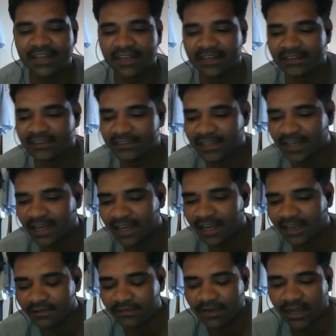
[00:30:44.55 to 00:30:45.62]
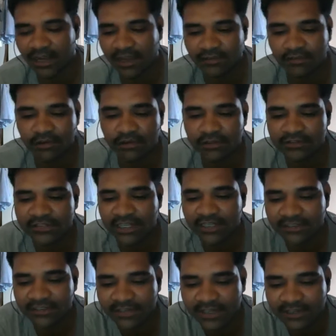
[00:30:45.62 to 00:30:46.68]
Yeah, I have all
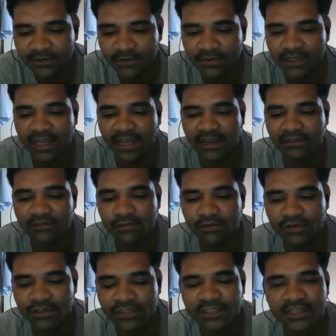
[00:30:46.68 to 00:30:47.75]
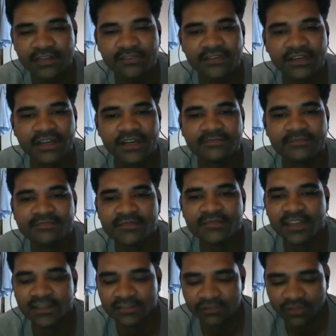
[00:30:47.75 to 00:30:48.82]
certificate only. I have only certificate.
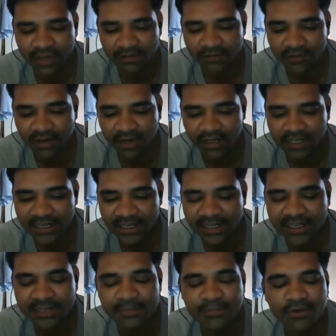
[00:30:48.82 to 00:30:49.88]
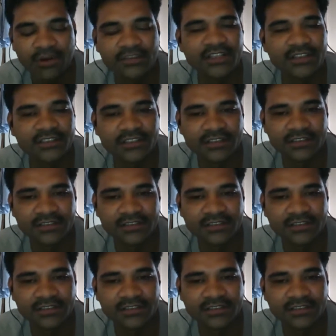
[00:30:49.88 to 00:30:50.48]
So I have not done any projects.